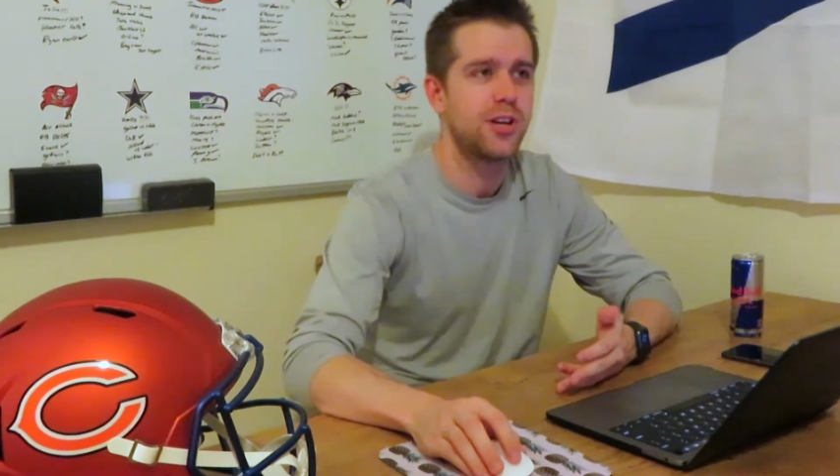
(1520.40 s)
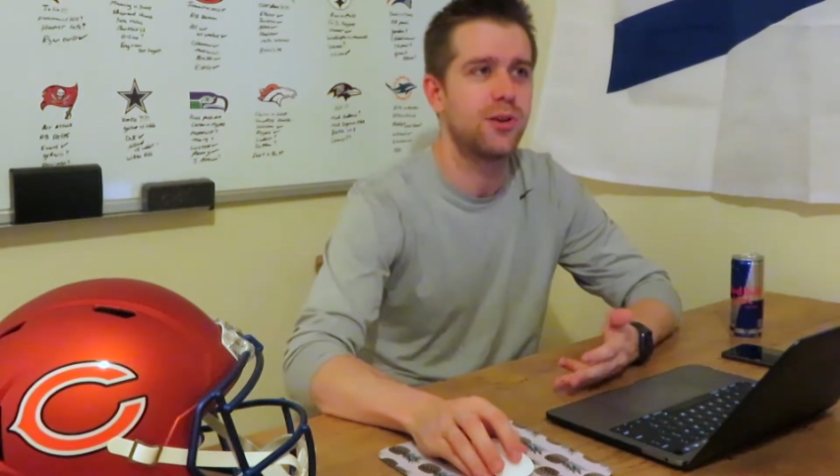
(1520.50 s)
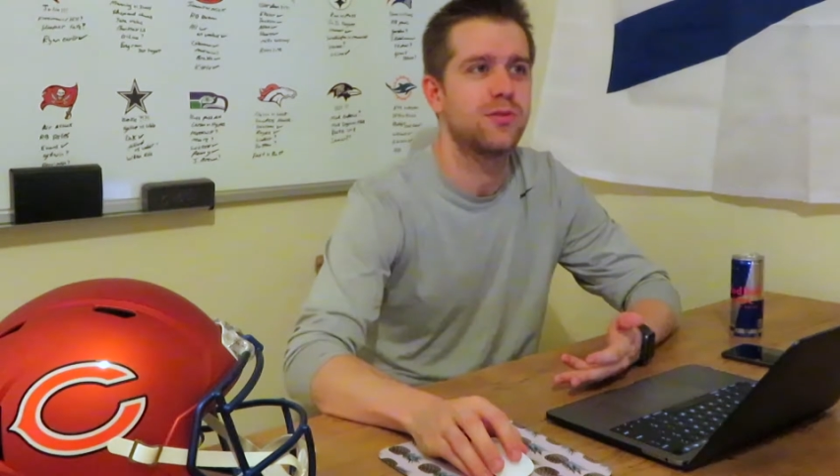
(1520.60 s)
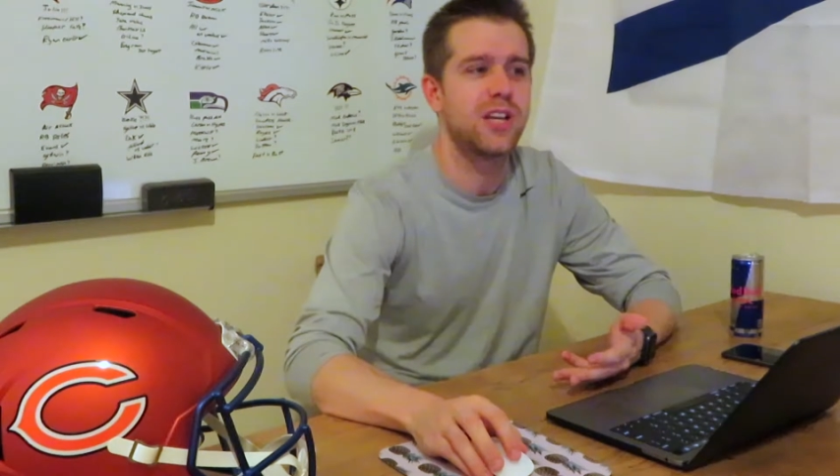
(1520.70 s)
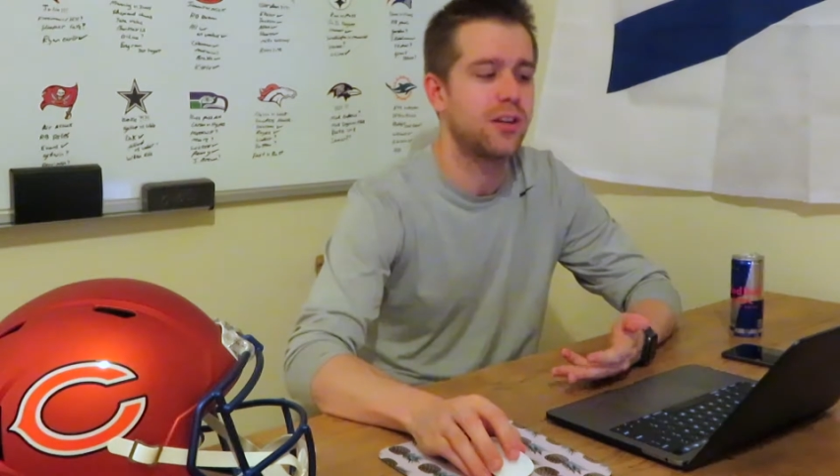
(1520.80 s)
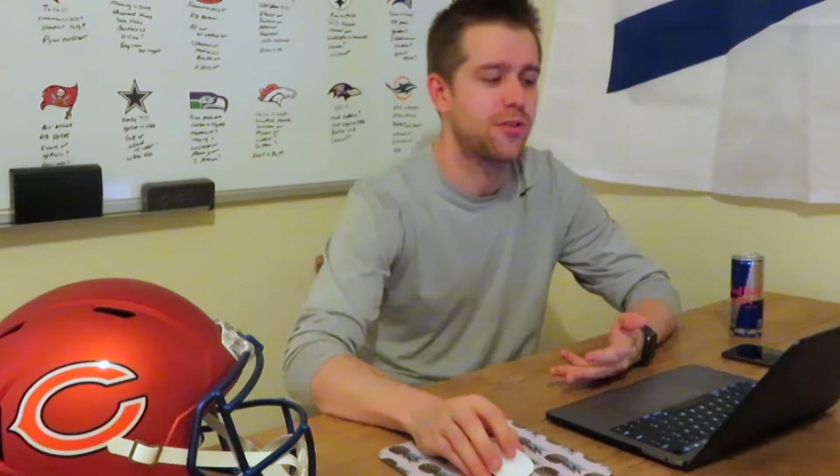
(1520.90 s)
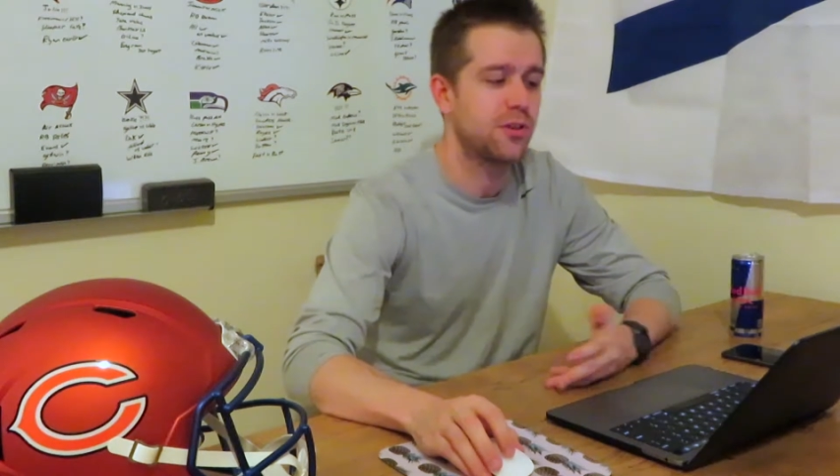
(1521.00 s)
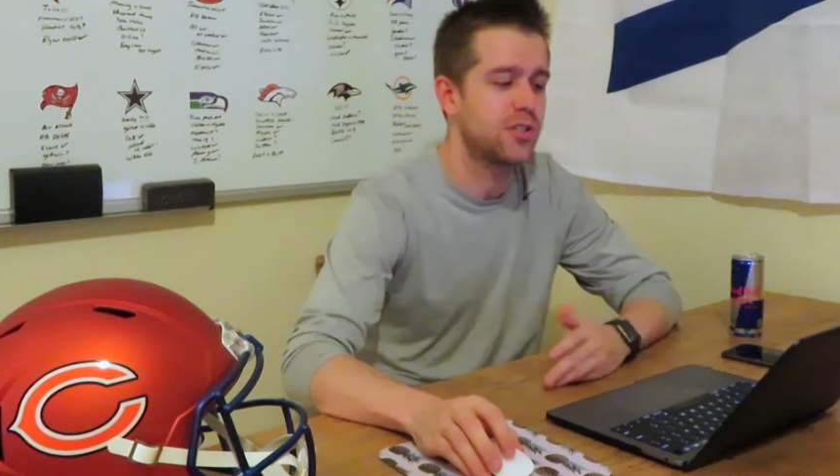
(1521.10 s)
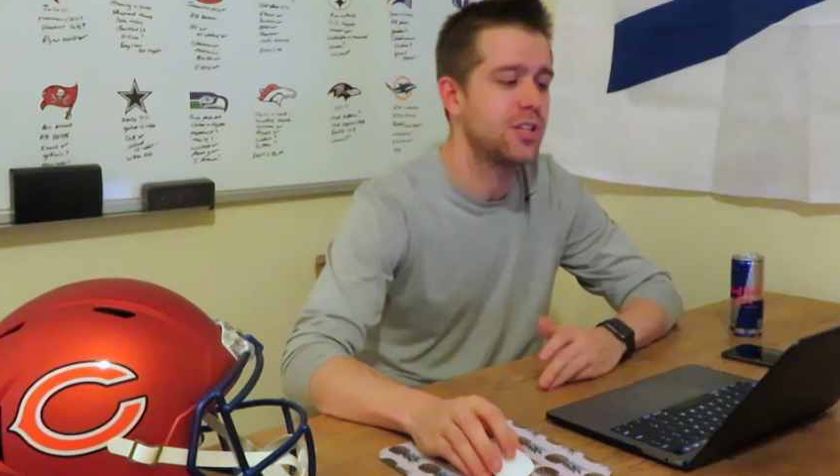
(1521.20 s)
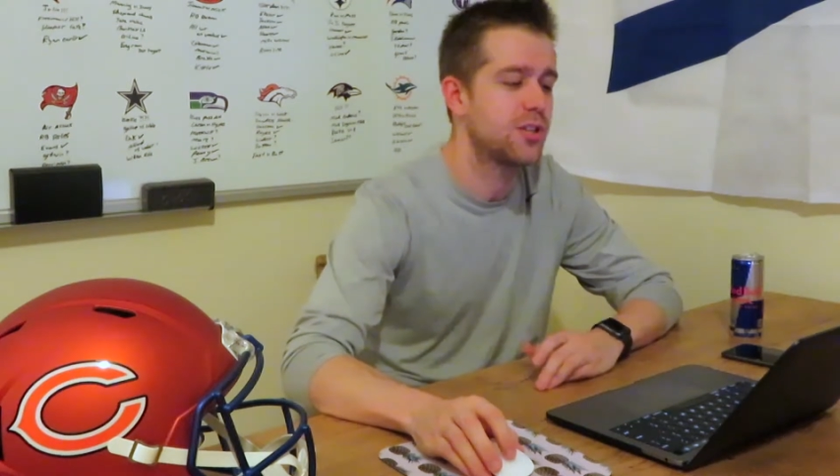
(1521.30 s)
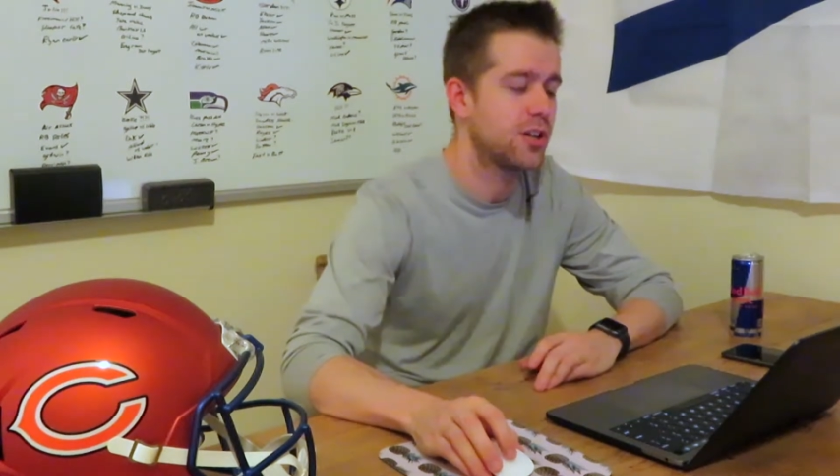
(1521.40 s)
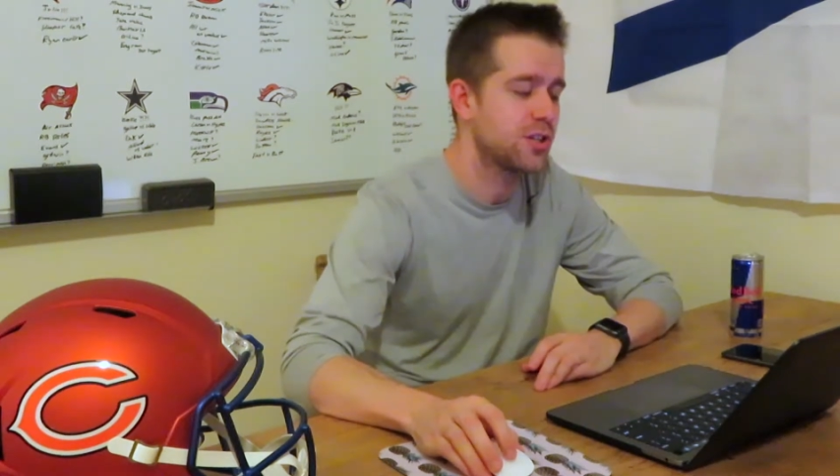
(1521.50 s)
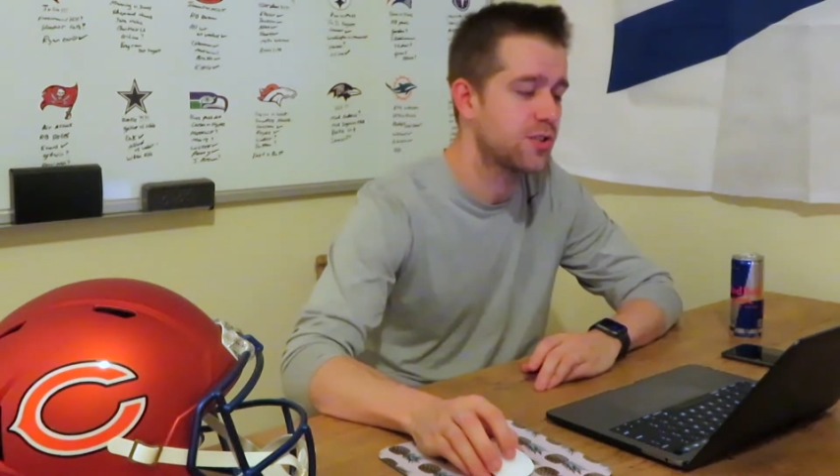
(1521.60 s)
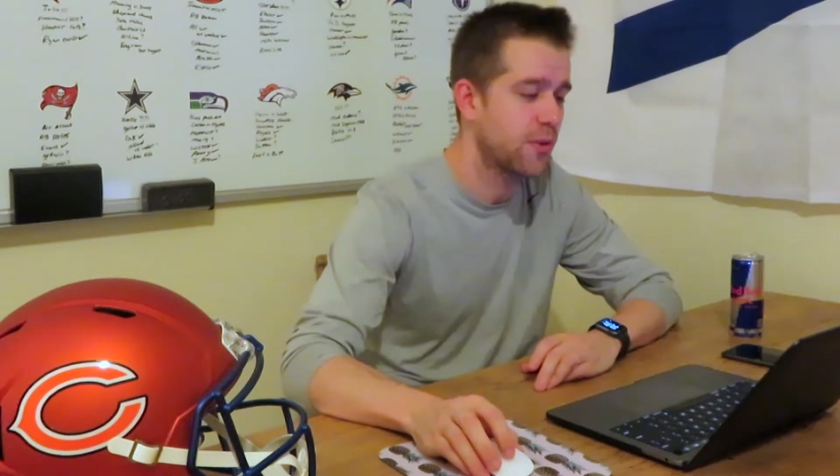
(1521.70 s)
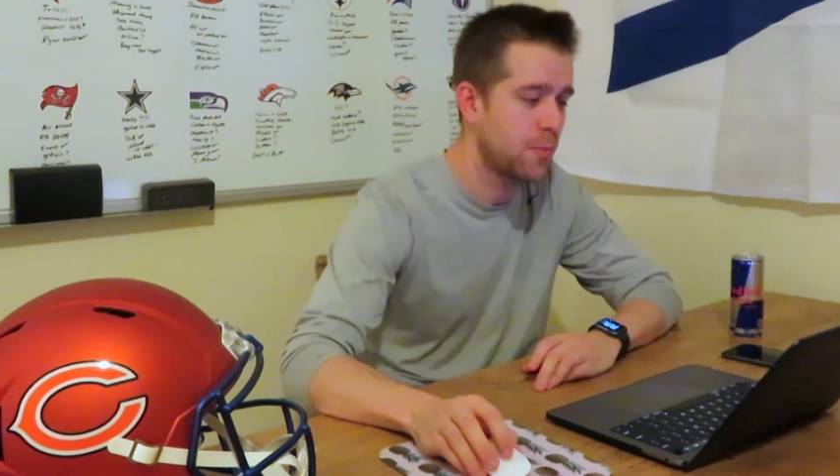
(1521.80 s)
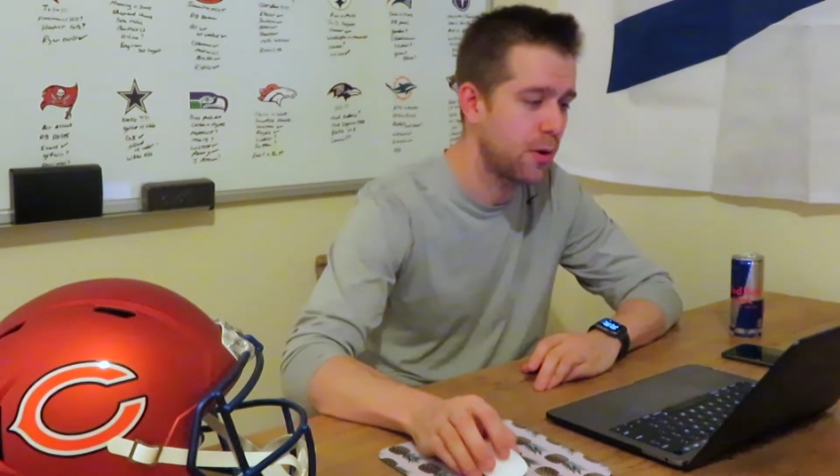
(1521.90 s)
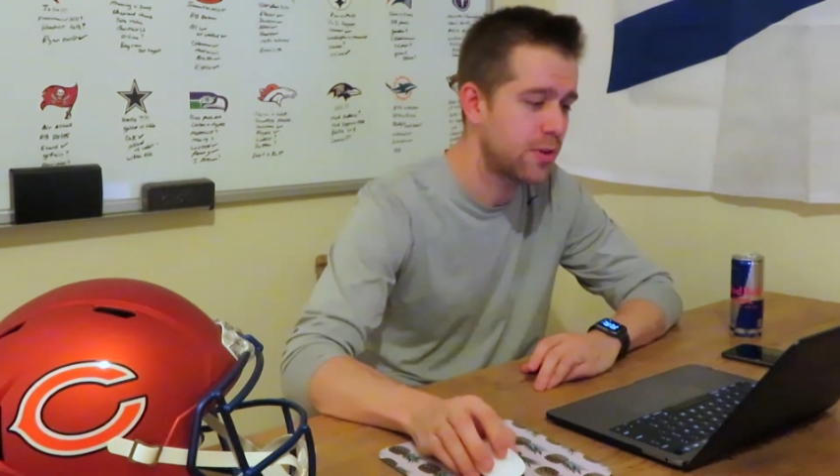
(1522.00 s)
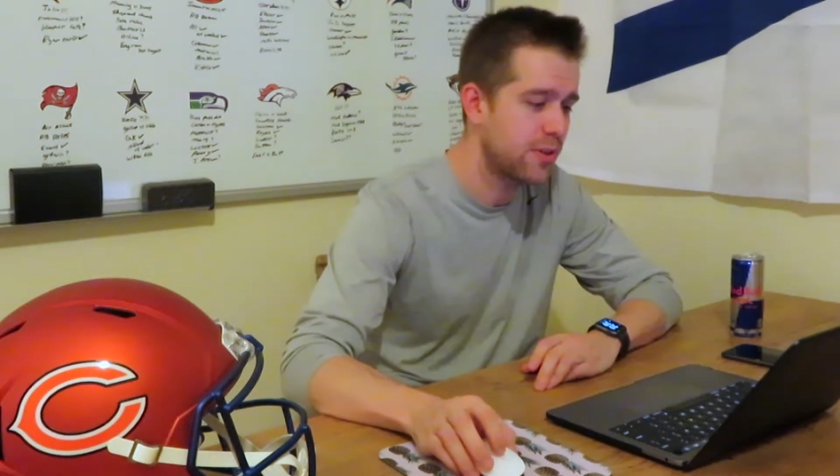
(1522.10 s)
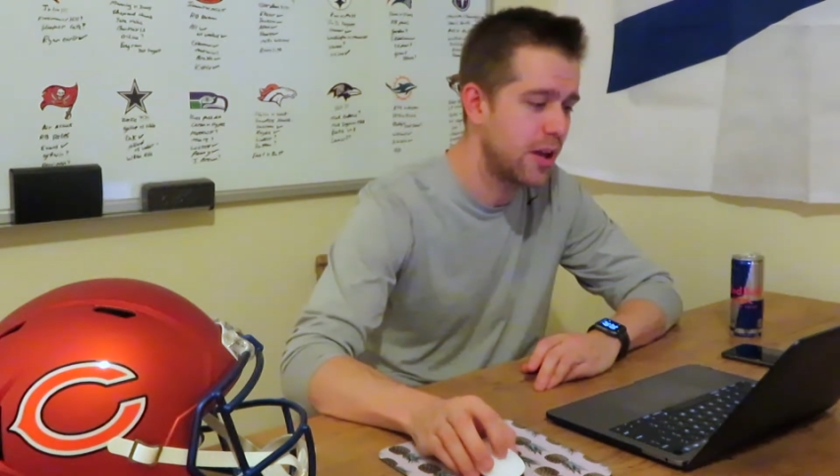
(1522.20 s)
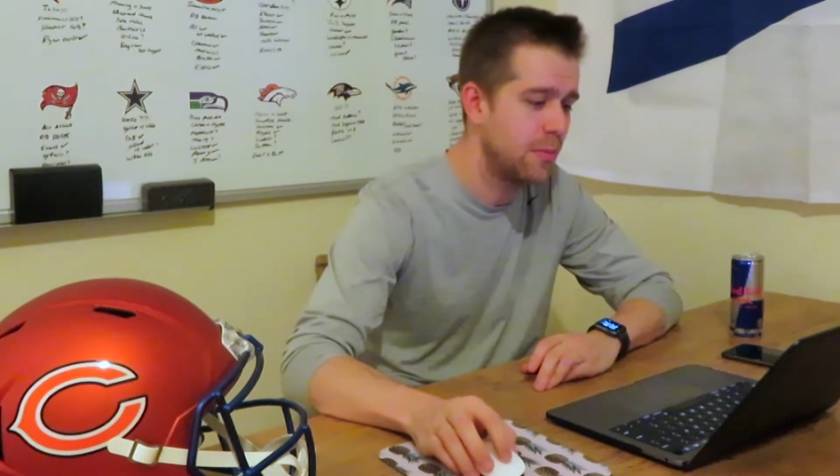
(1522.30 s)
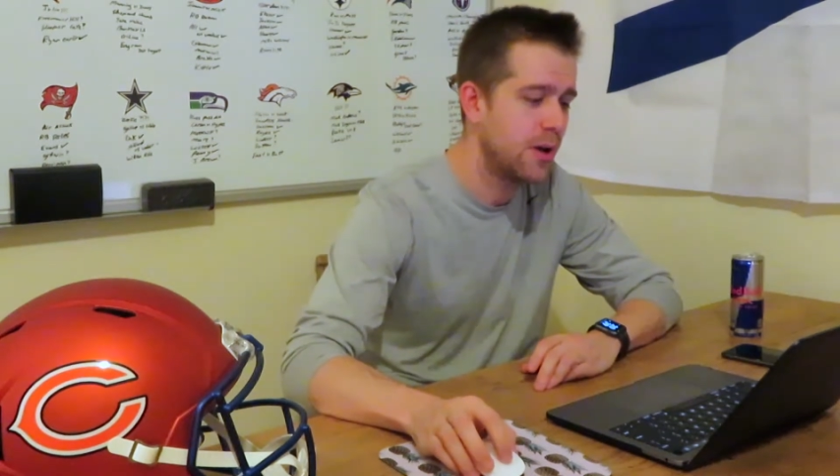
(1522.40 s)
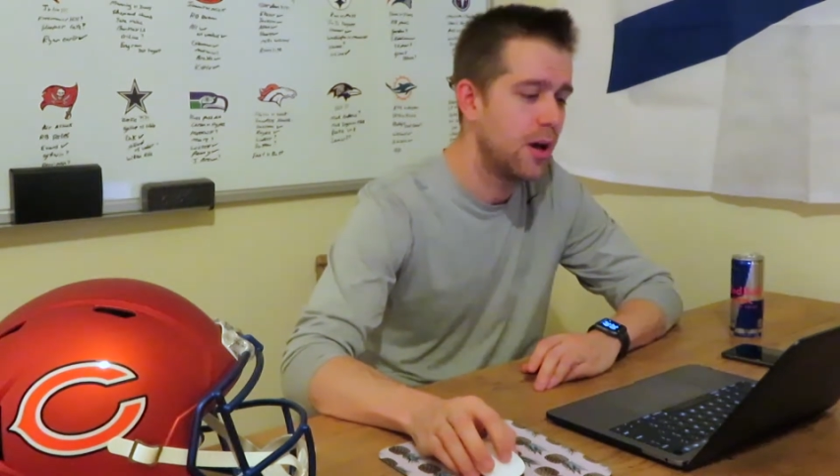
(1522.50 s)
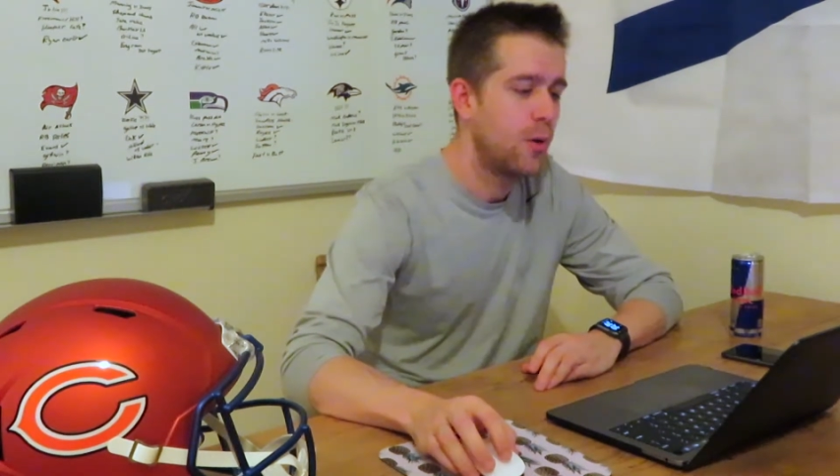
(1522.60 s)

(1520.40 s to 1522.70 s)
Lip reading: 10 to 13 touches for both of them,